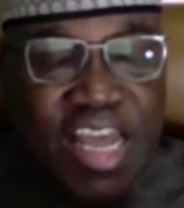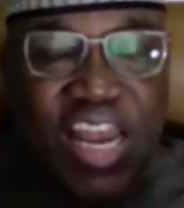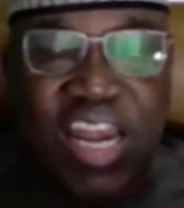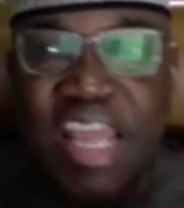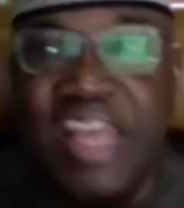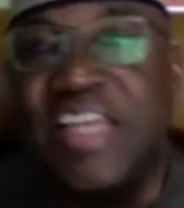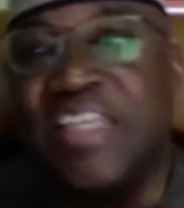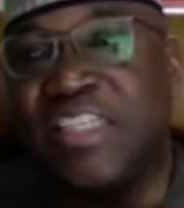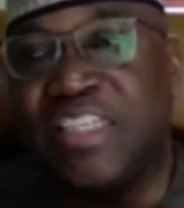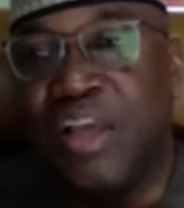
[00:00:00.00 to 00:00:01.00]

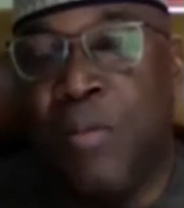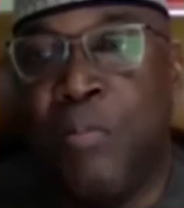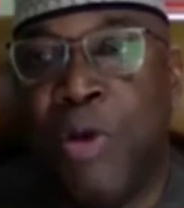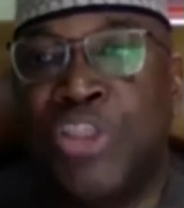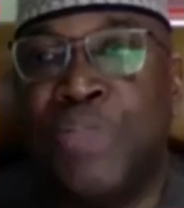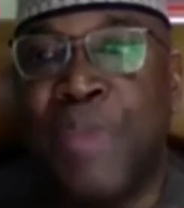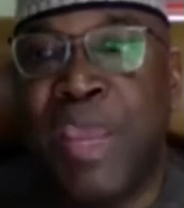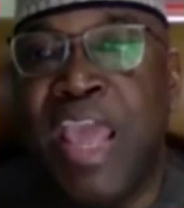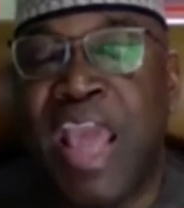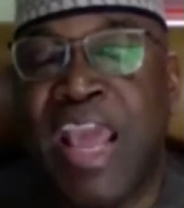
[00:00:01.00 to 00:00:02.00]
leaders must
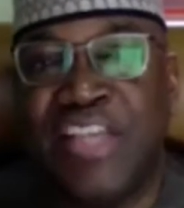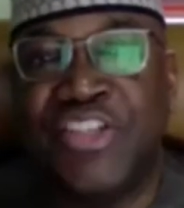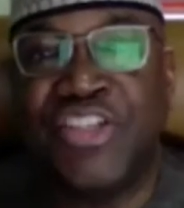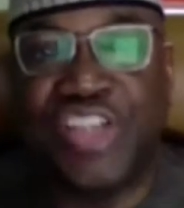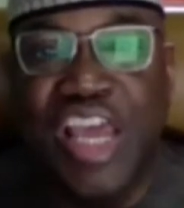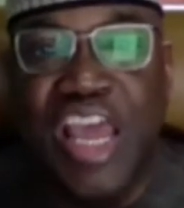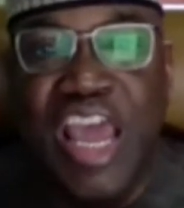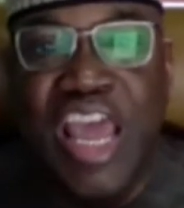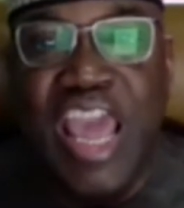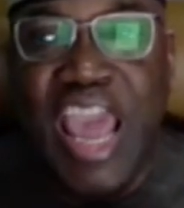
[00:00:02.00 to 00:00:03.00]
be against
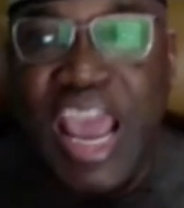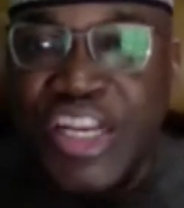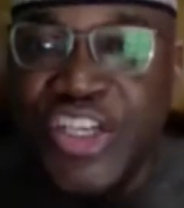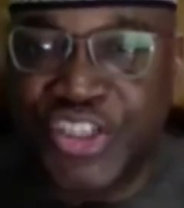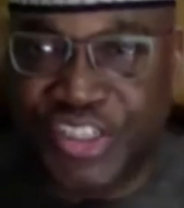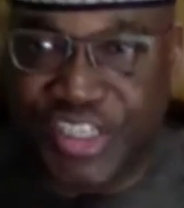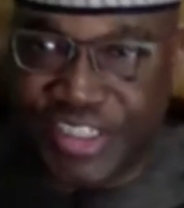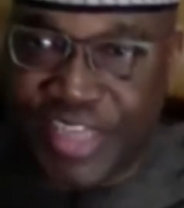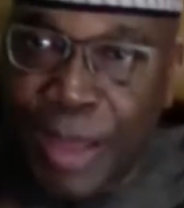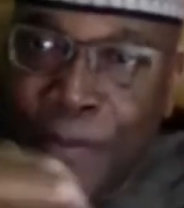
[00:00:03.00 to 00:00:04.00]
injustice.
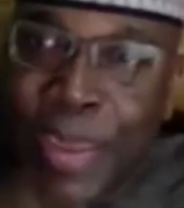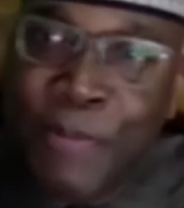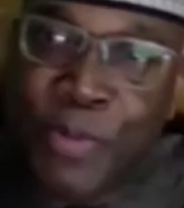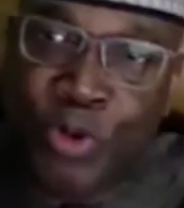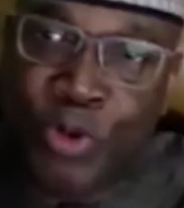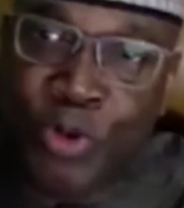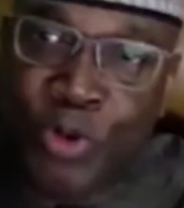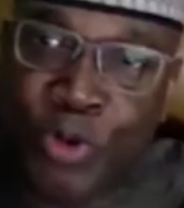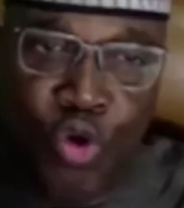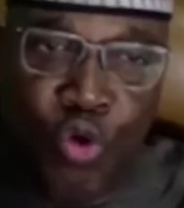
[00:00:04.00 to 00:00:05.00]
They are people
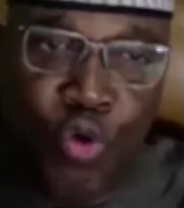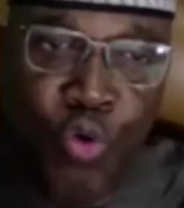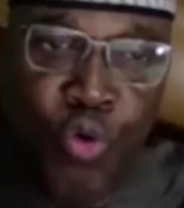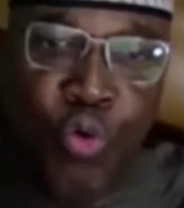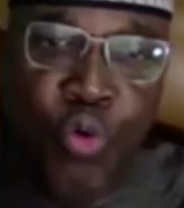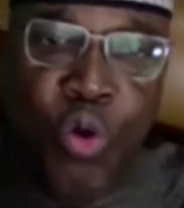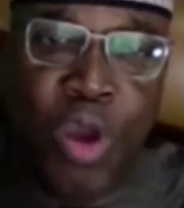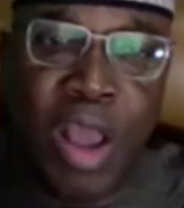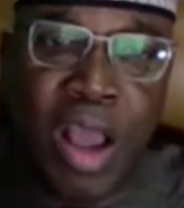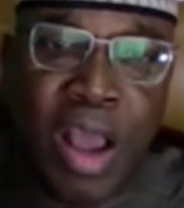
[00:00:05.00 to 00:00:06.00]
who
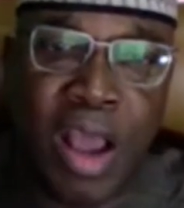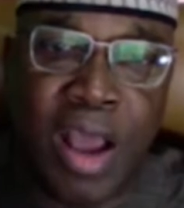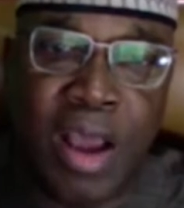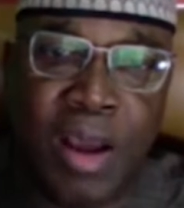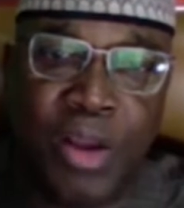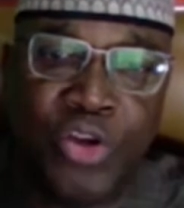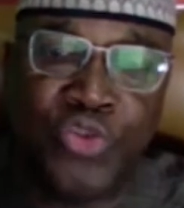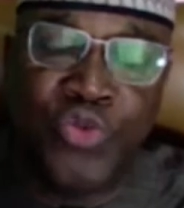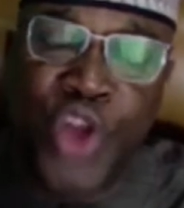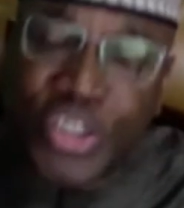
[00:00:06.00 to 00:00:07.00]

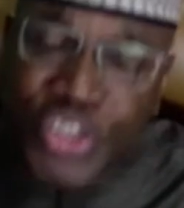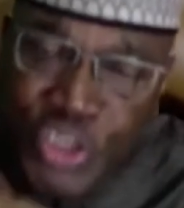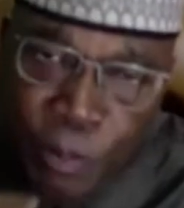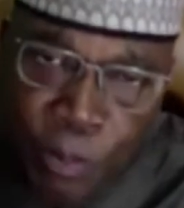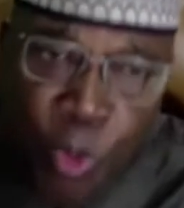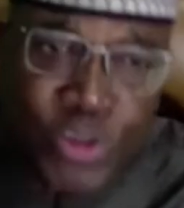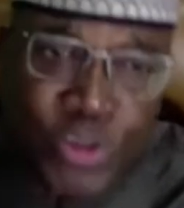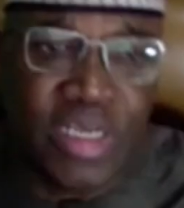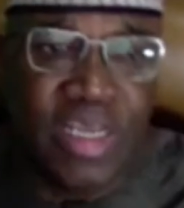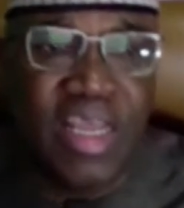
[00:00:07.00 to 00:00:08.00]
do not support
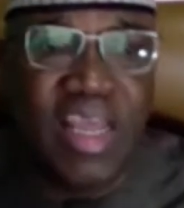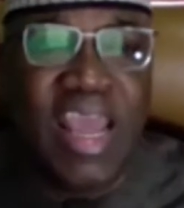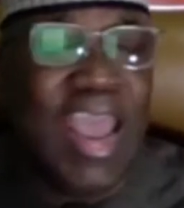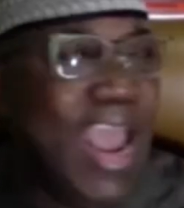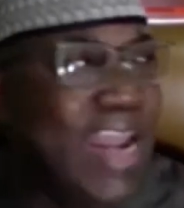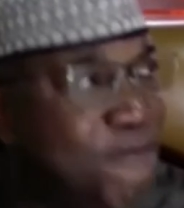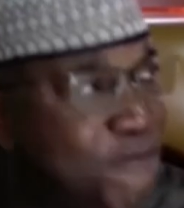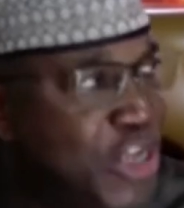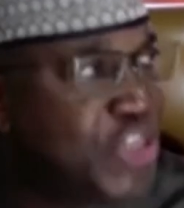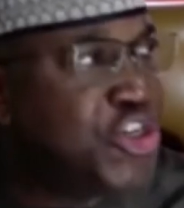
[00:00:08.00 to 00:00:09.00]
any
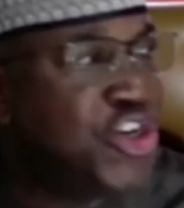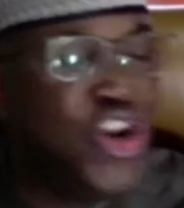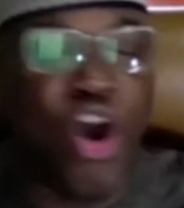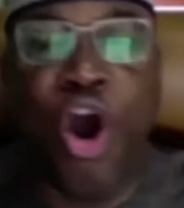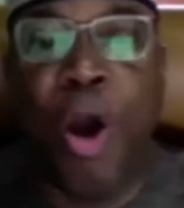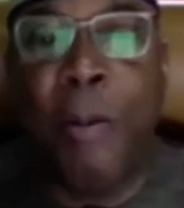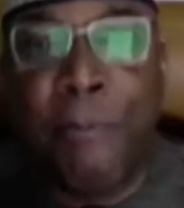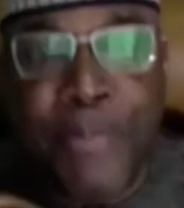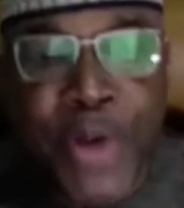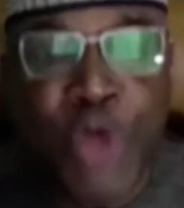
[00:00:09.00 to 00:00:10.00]
vision or
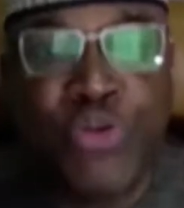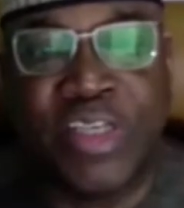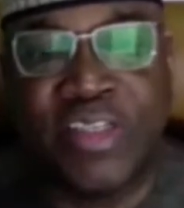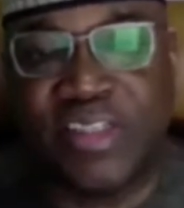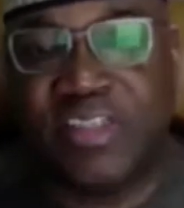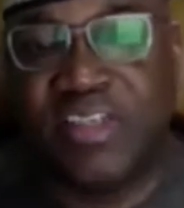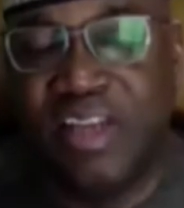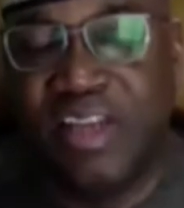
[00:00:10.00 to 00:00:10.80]
process